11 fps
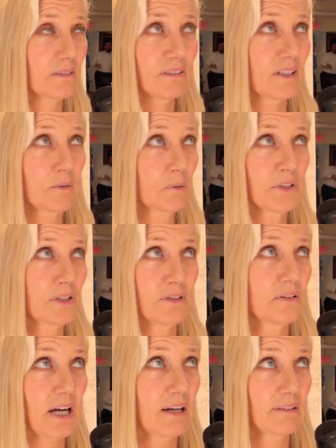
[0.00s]
oh, I want to
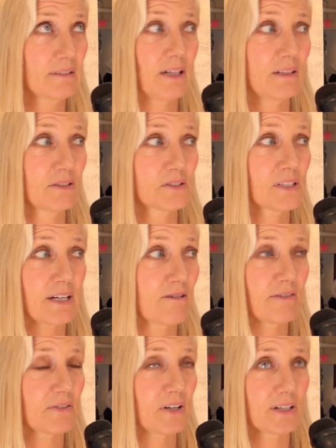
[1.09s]
do that. That was
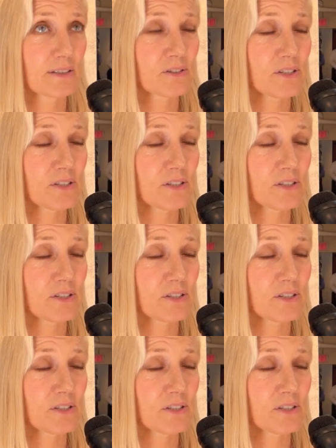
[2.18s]
terrifying.